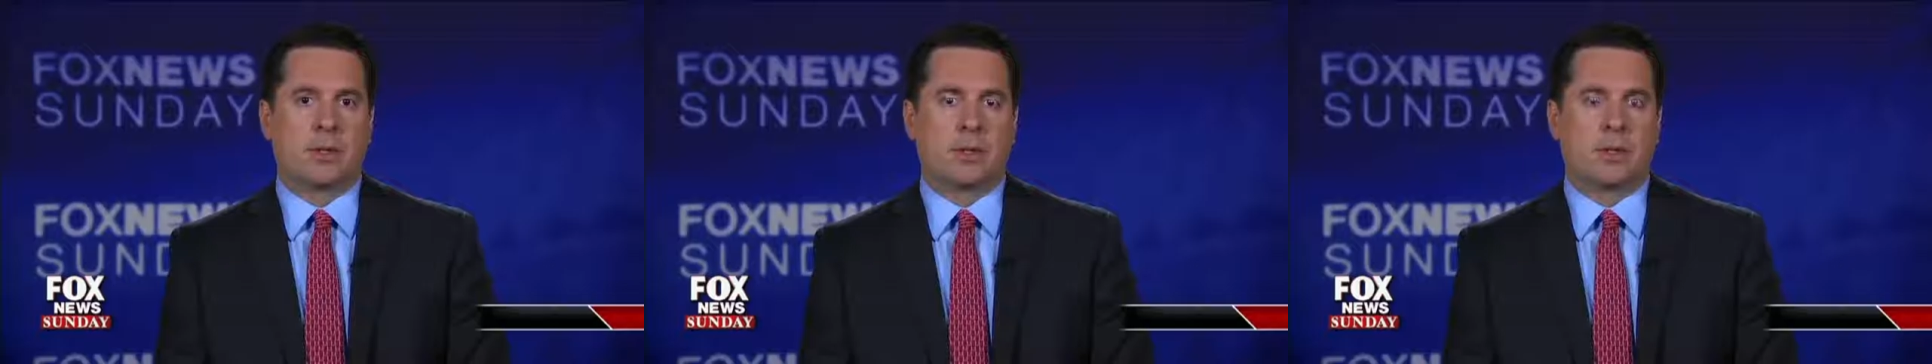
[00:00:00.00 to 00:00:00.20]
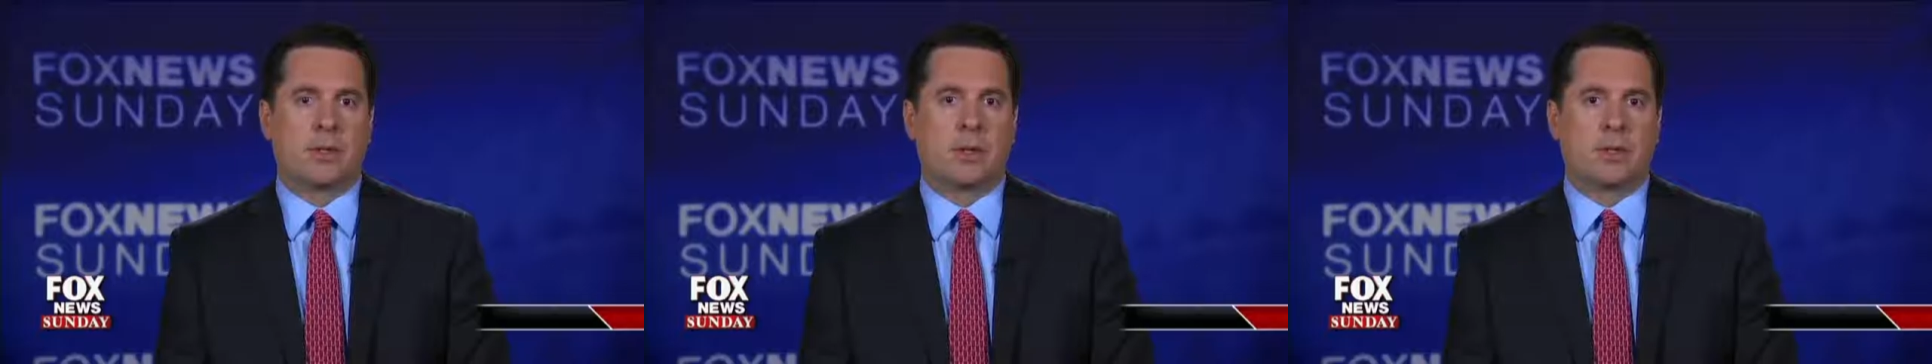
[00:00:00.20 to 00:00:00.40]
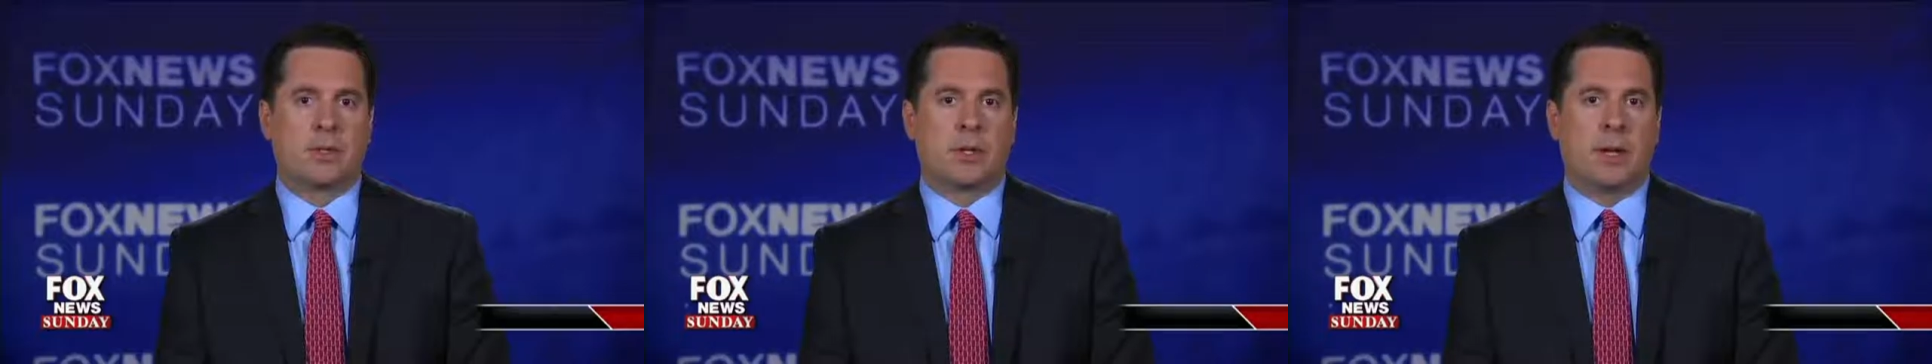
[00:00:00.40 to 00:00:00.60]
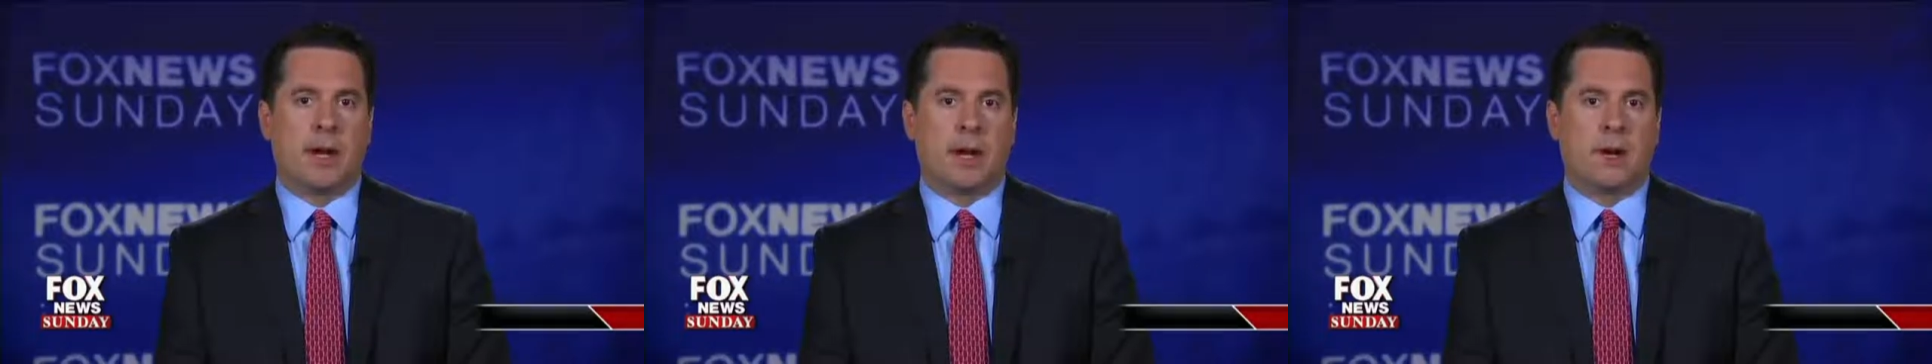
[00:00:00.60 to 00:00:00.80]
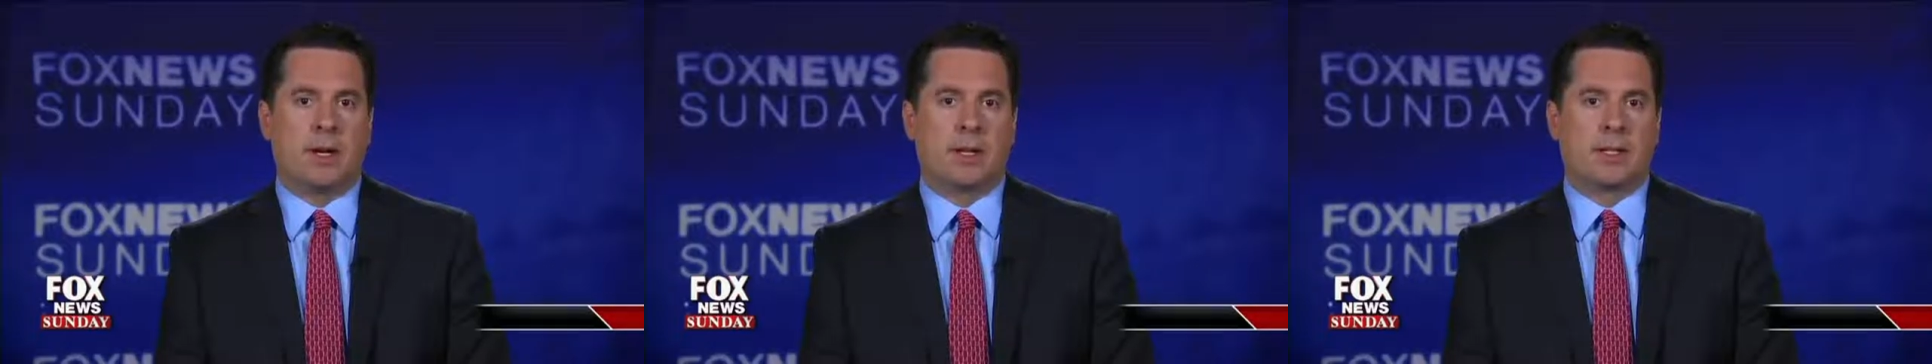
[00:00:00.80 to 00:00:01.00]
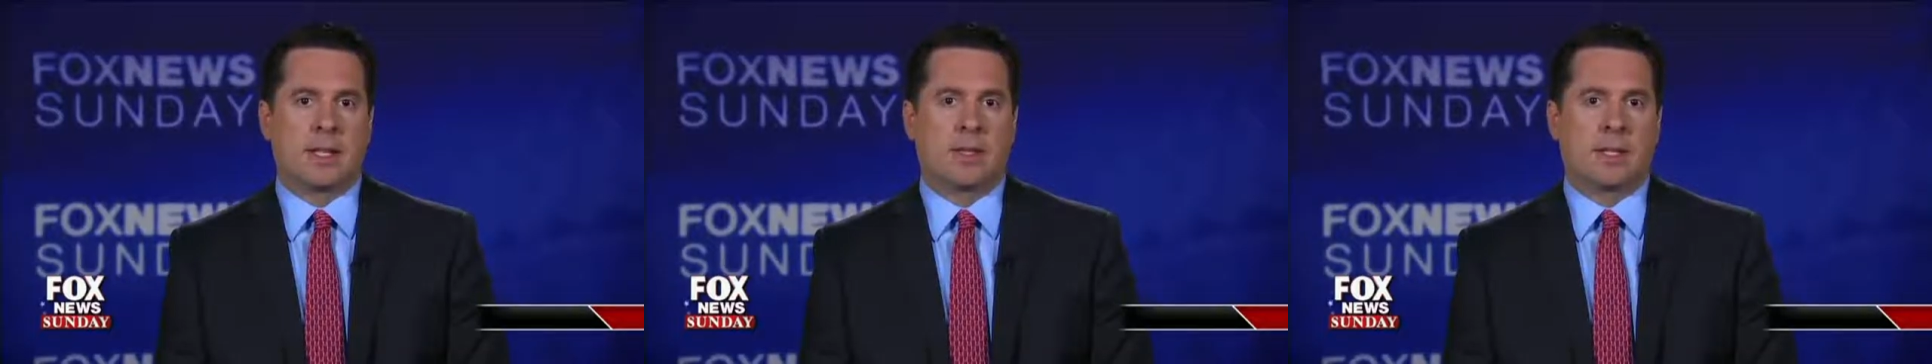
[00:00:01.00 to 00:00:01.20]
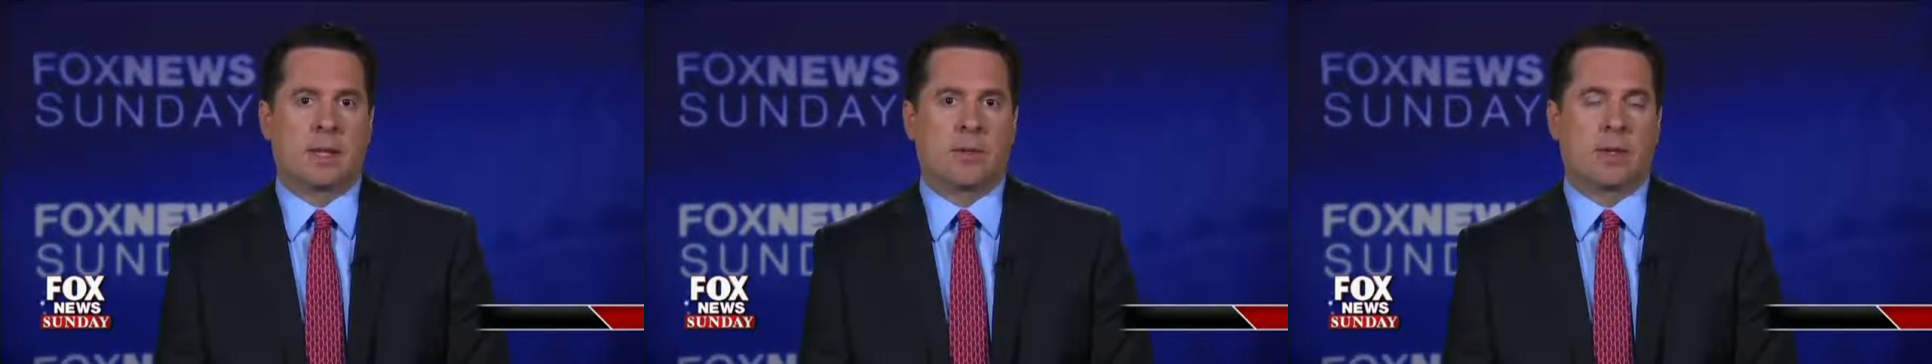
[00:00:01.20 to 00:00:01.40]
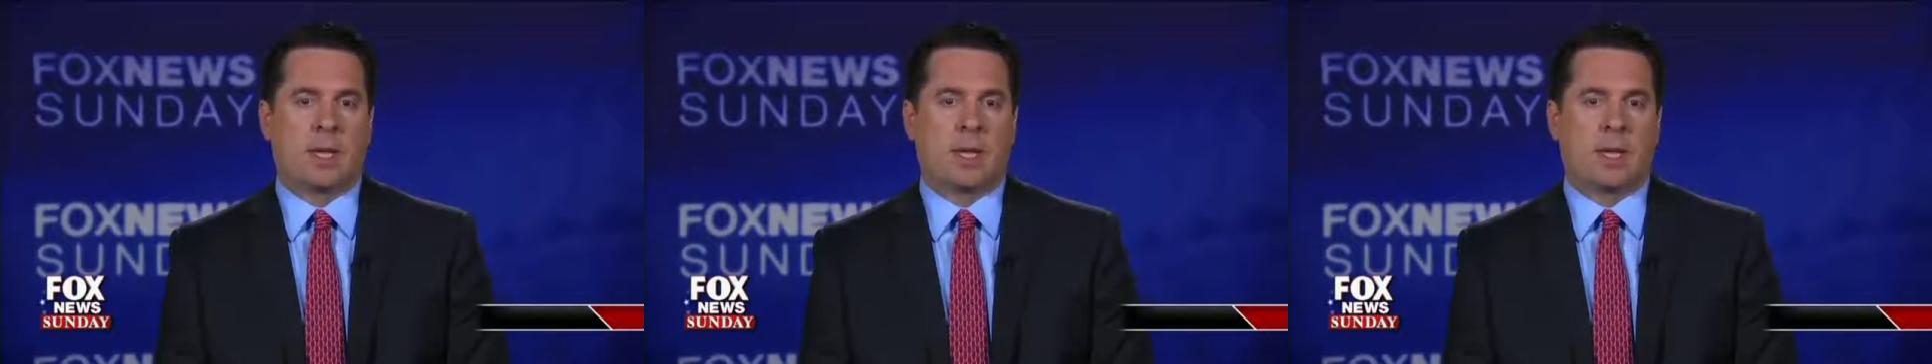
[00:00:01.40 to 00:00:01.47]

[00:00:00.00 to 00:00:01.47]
are areas, I think,